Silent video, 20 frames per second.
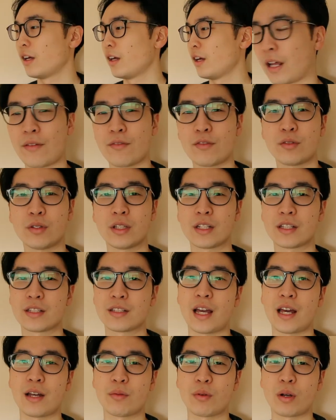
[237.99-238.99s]
I haven't really
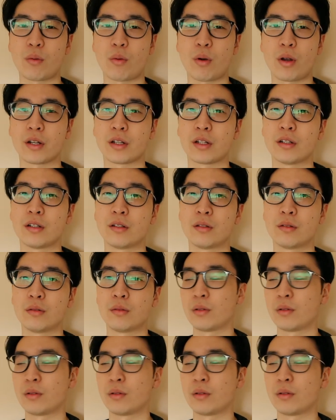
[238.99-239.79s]
decided where I want to go,